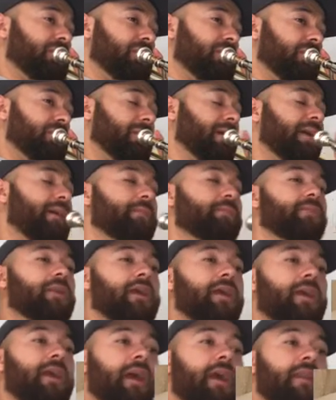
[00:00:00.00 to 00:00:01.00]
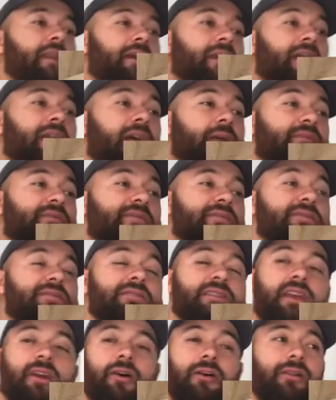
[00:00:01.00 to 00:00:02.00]
Right? And again, I'm
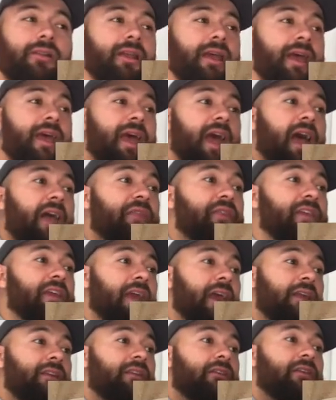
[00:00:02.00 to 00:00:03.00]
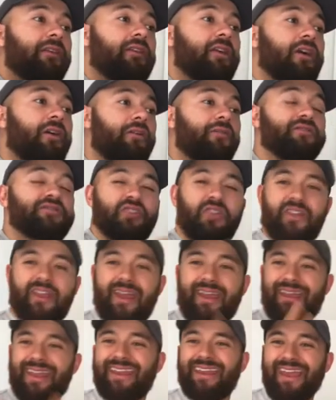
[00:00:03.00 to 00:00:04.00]
still at the end of the note so that I
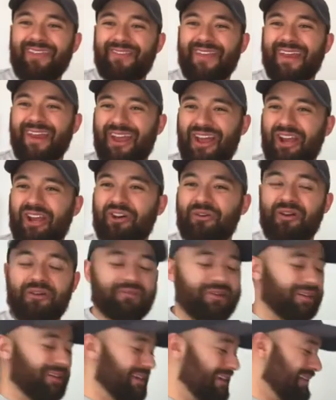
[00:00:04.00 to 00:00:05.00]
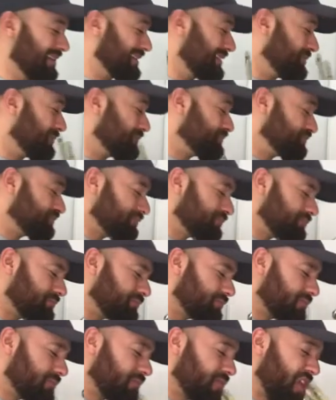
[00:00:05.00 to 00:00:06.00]
can get that echoey release.
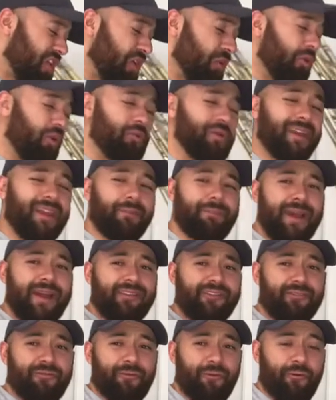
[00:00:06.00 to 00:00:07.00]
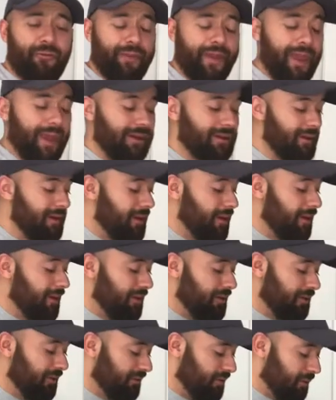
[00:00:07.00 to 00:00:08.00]
When we get back to full band,
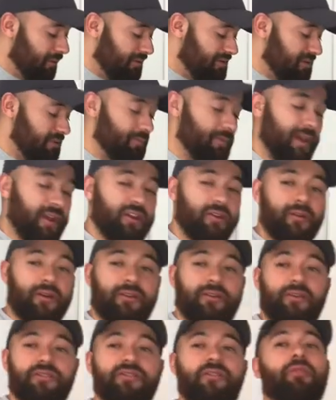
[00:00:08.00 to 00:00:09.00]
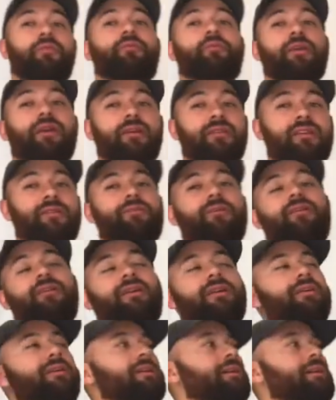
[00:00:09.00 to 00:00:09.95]
you'll notice your band directors are really, really